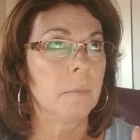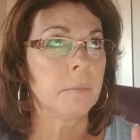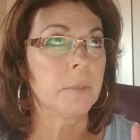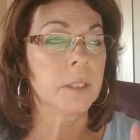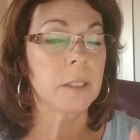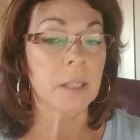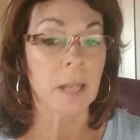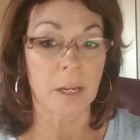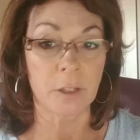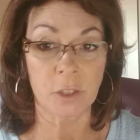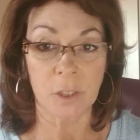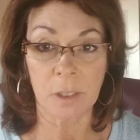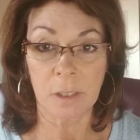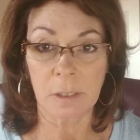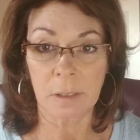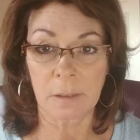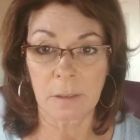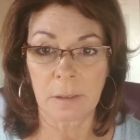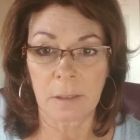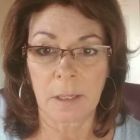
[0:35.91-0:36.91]

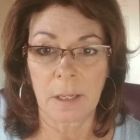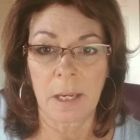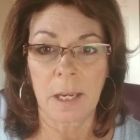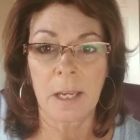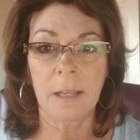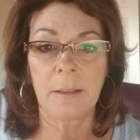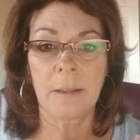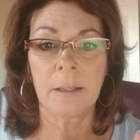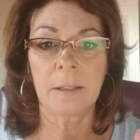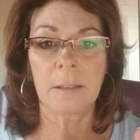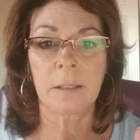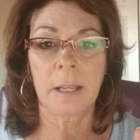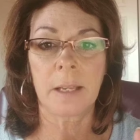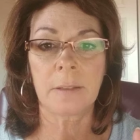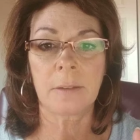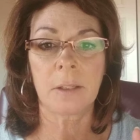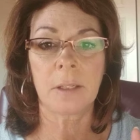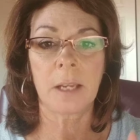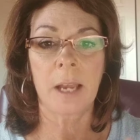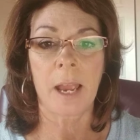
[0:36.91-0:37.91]
discussions in this
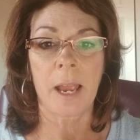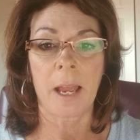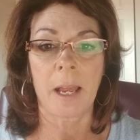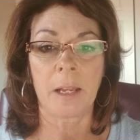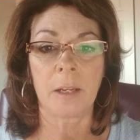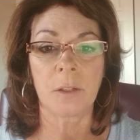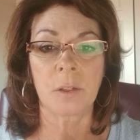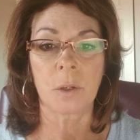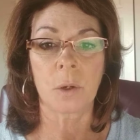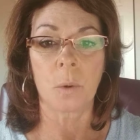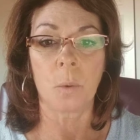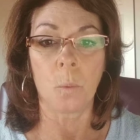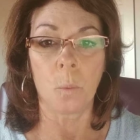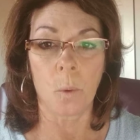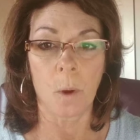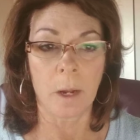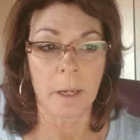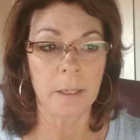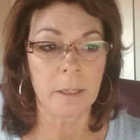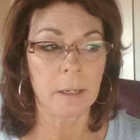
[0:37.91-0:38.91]
lesson and
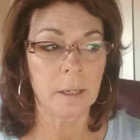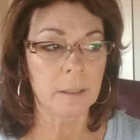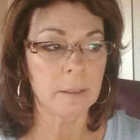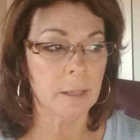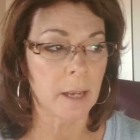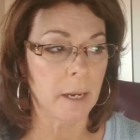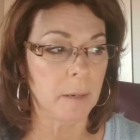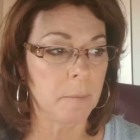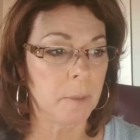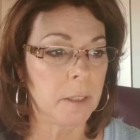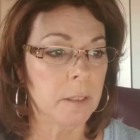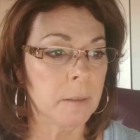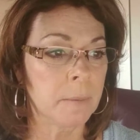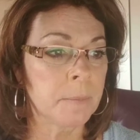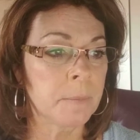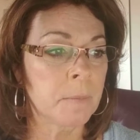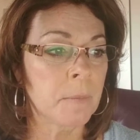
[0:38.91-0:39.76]
one assignment,